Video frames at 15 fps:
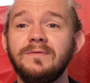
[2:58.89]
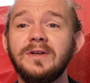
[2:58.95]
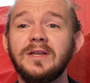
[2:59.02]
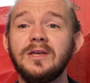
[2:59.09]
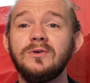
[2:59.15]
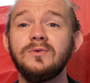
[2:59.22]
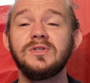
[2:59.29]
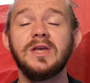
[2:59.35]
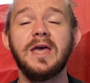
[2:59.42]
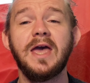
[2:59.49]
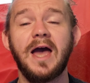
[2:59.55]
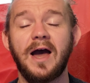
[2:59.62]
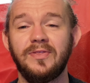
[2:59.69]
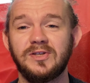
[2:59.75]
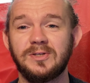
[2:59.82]
the videos,
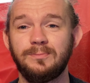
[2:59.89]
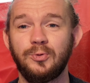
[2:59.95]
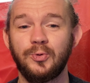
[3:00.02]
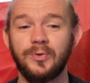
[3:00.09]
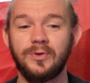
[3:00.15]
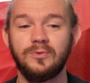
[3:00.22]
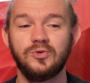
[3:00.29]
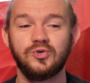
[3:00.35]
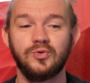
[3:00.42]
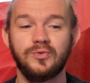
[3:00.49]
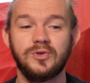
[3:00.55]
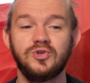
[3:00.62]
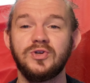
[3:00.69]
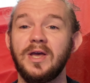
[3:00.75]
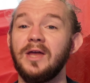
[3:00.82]
and the support that you
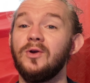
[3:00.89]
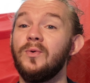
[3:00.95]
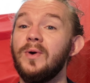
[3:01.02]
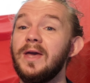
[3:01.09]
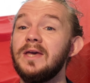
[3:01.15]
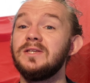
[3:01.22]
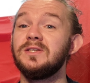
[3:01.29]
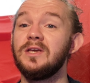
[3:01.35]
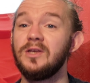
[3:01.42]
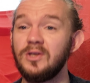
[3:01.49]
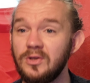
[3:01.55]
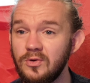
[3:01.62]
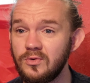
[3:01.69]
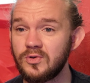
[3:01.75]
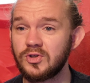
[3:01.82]
show the channel is
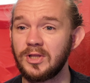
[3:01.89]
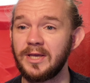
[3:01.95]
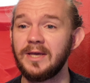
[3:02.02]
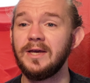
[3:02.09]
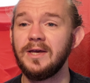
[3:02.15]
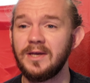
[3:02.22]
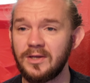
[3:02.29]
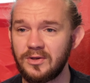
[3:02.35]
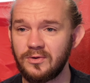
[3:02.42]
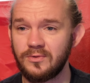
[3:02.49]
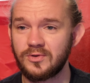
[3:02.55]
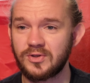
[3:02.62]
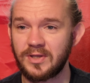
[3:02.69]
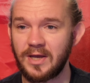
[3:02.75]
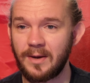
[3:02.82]
hugely,
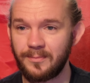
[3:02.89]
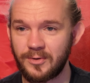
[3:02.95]
hugely